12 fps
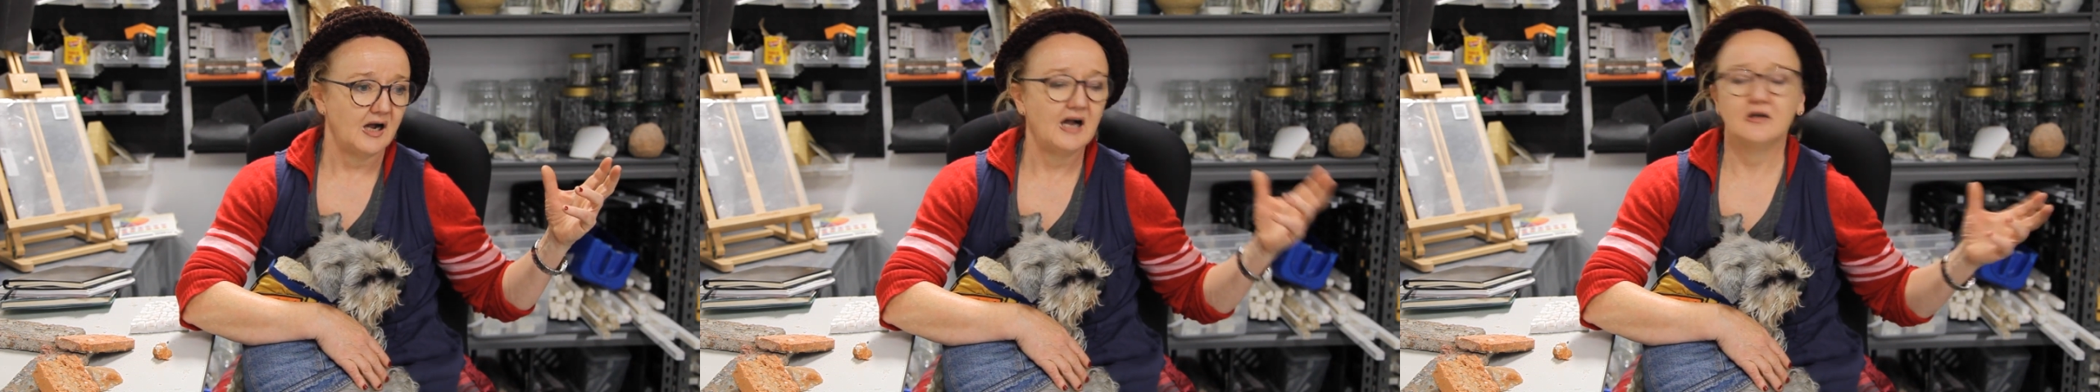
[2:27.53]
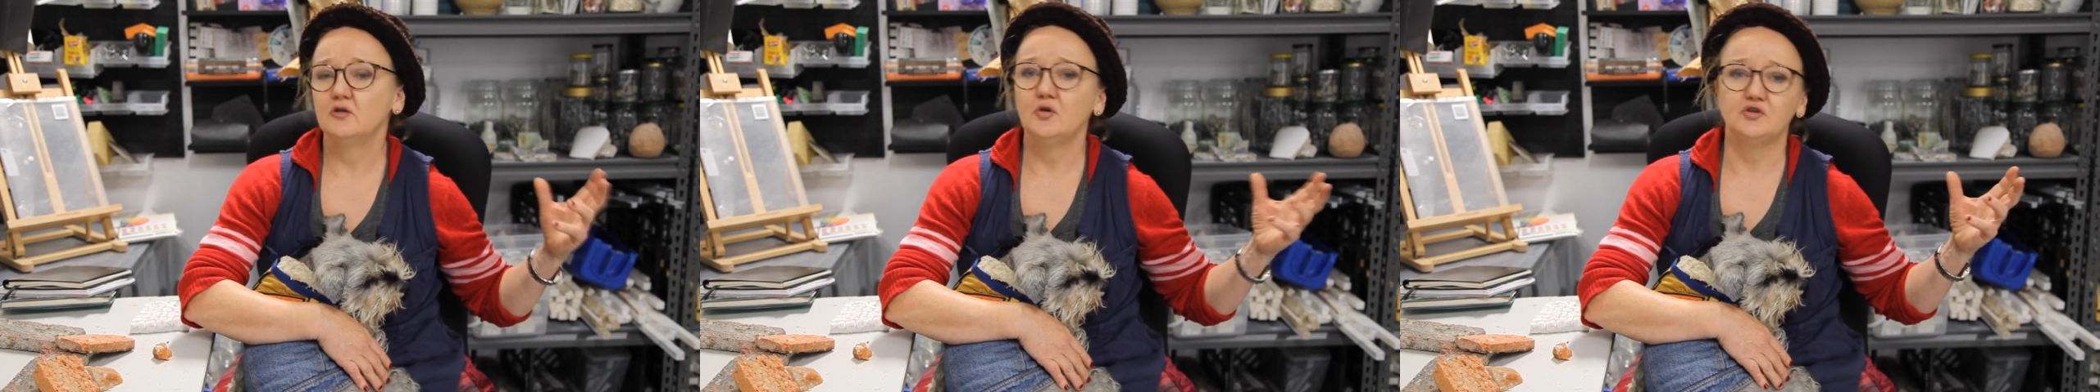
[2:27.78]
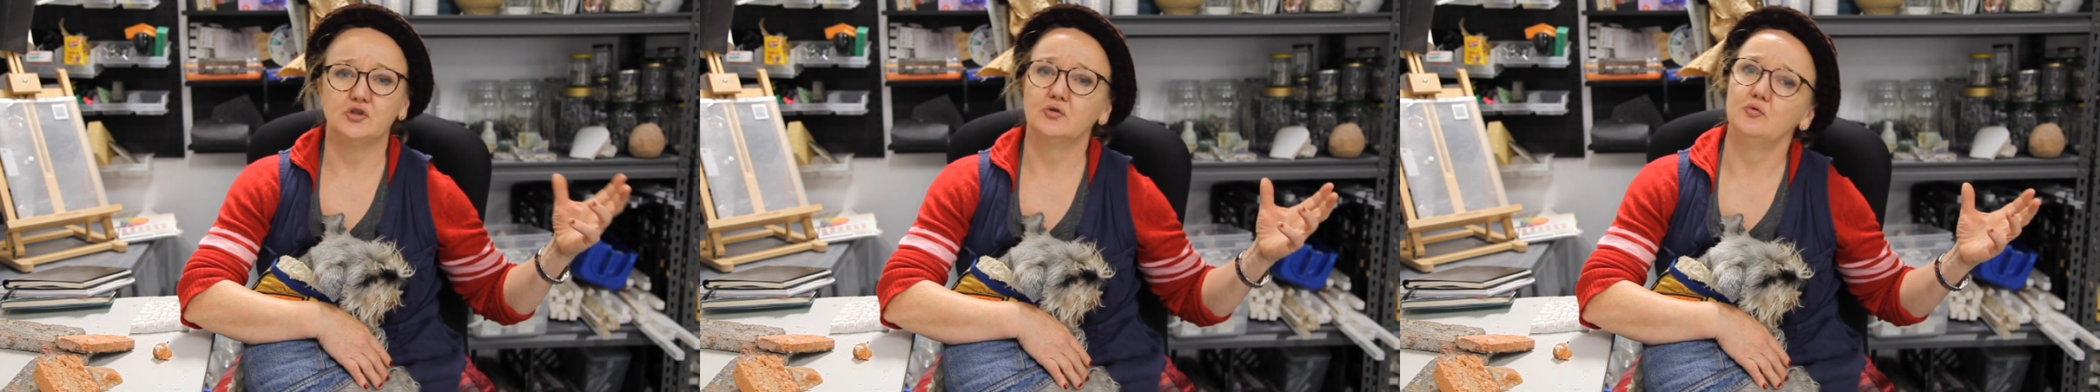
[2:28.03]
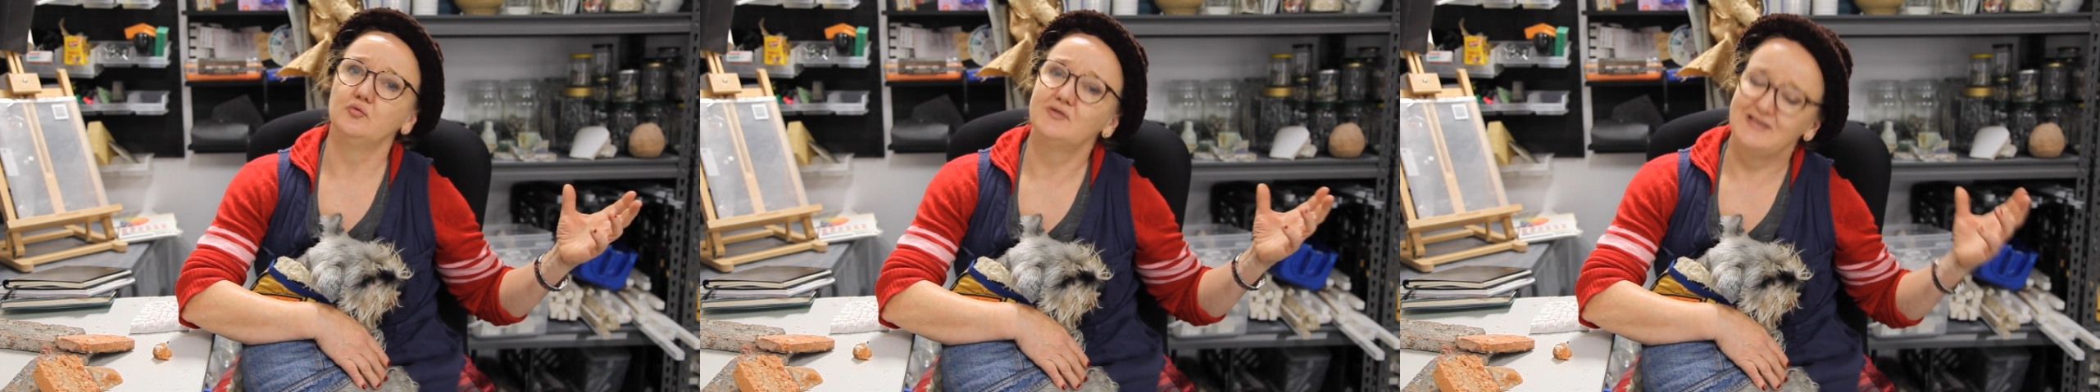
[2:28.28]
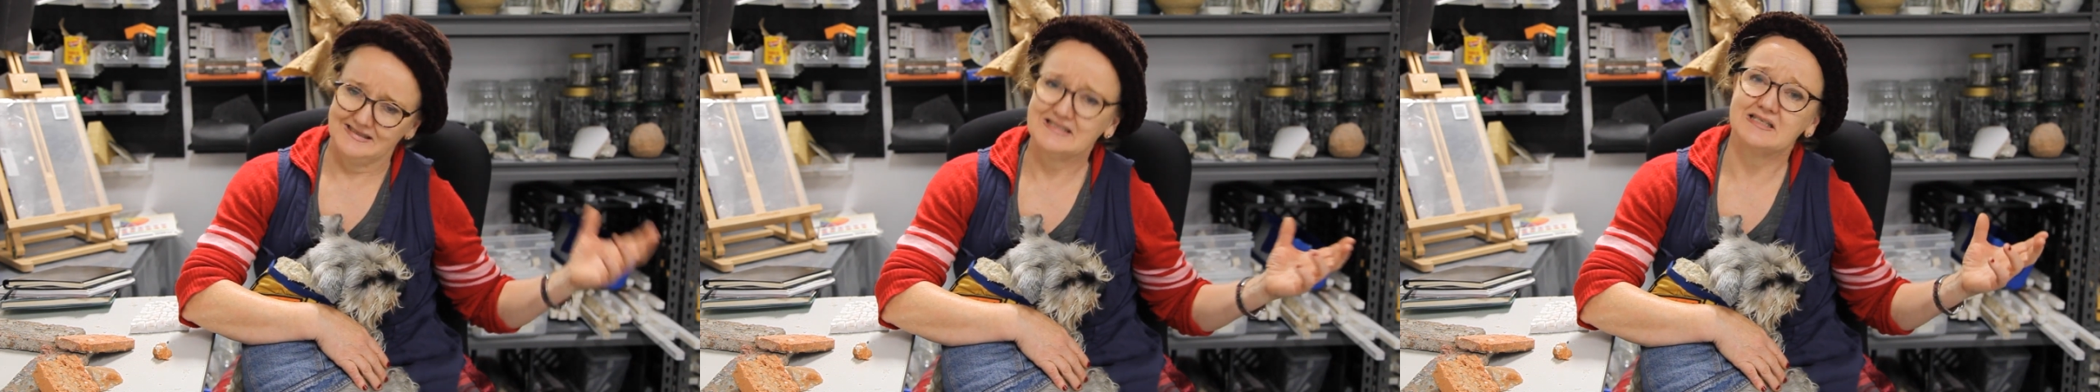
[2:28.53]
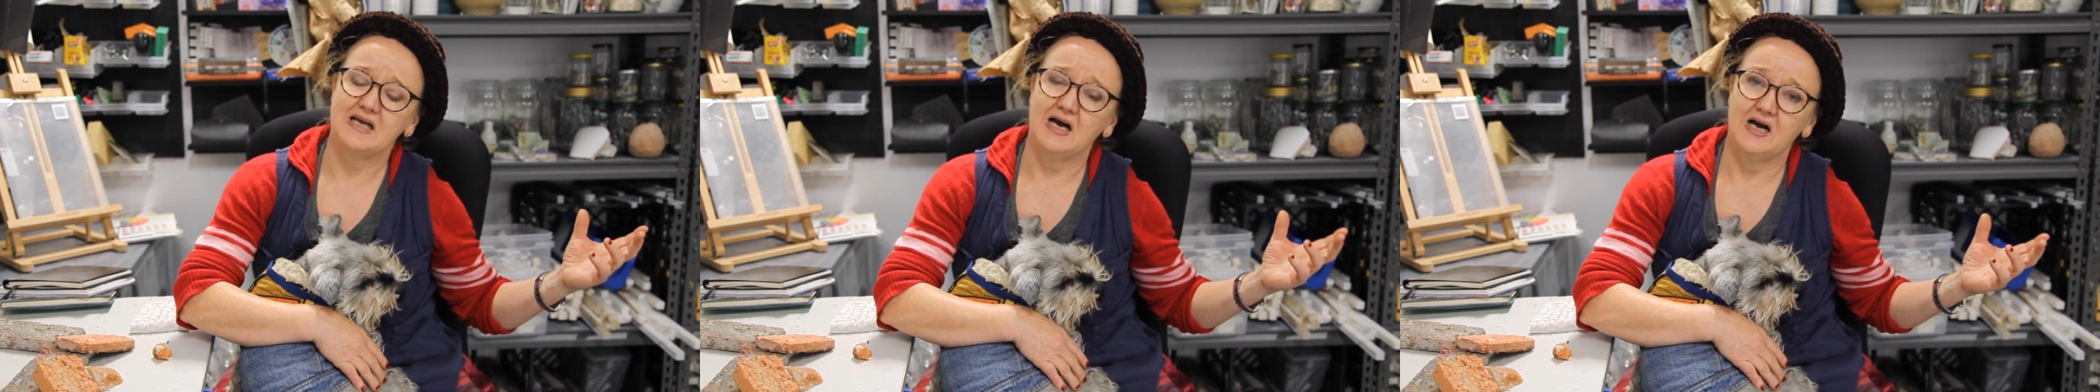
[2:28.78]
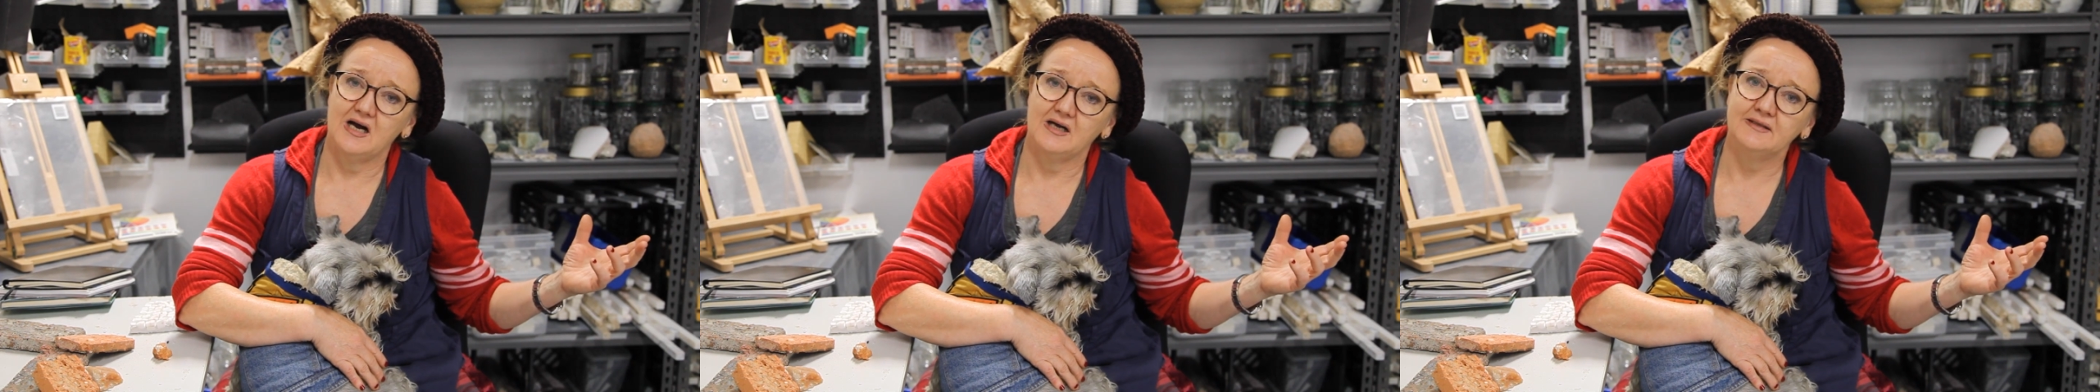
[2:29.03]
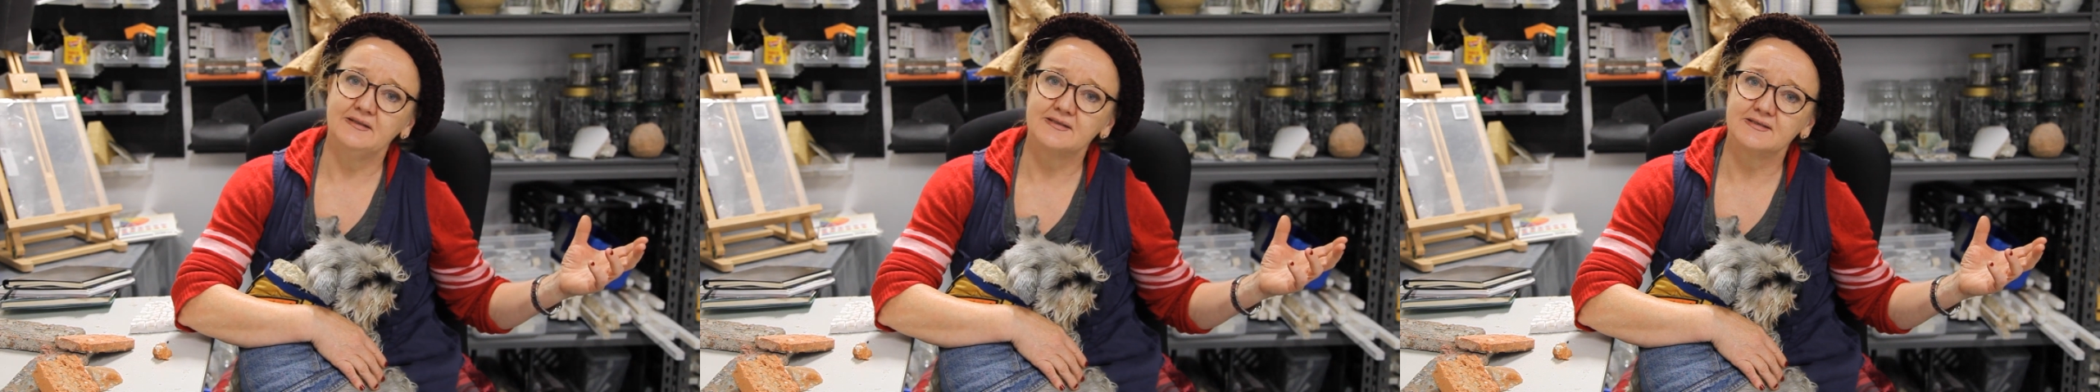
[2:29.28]
archaeological
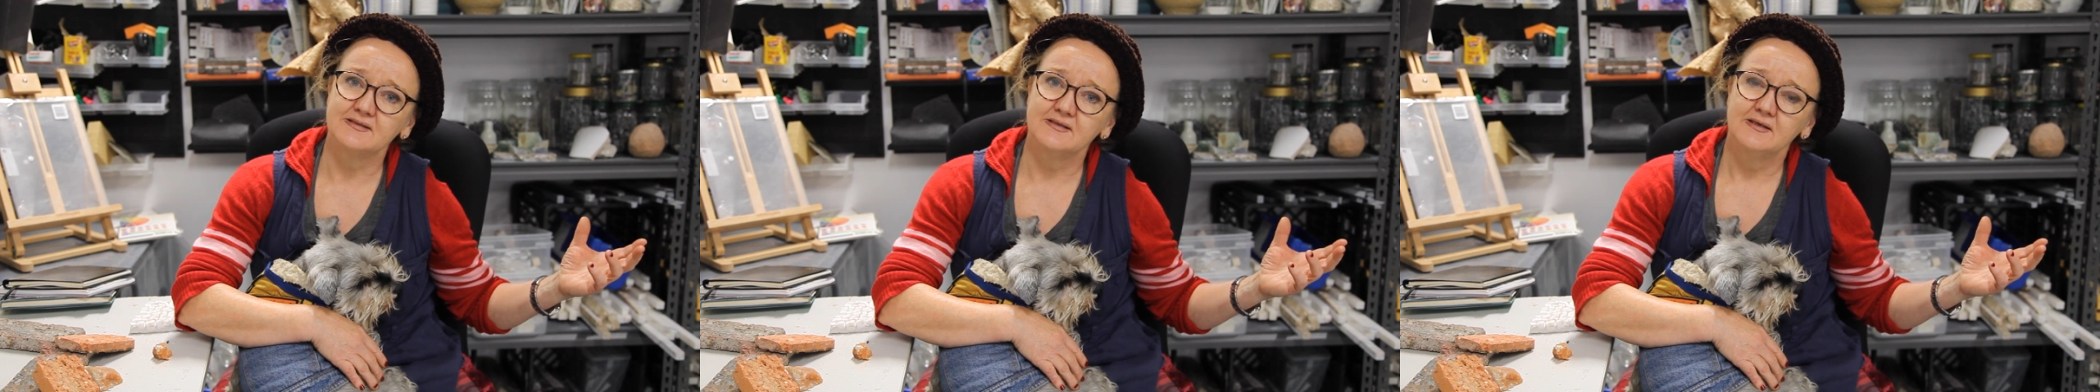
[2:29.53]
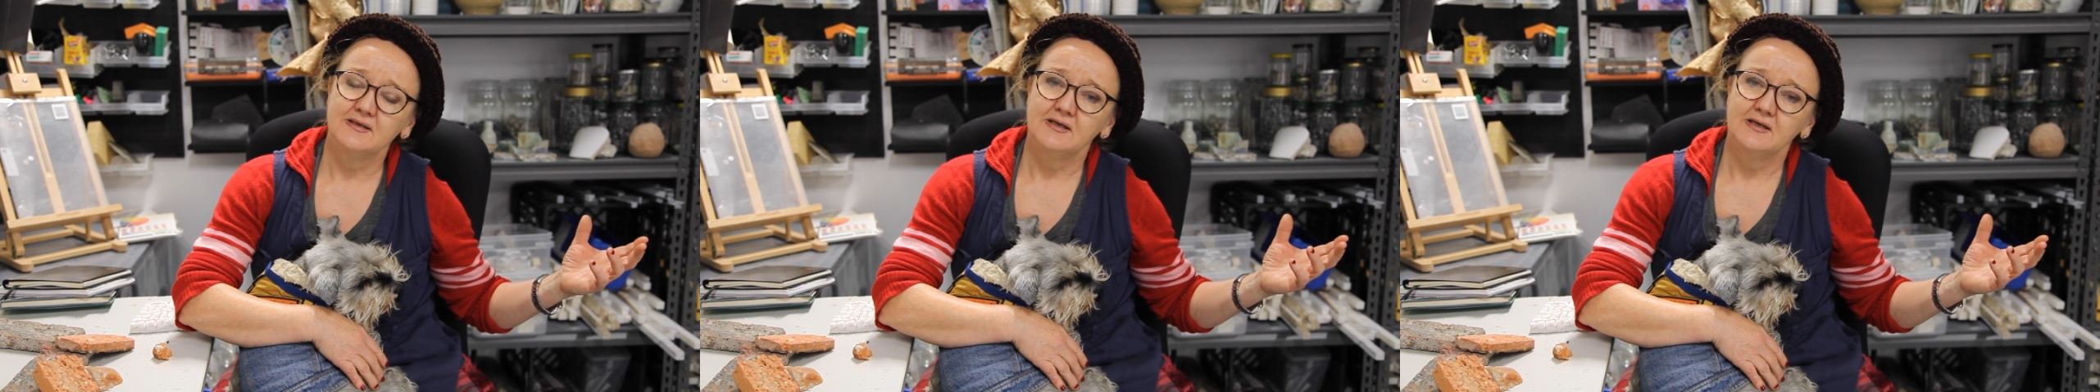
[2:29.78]
discards,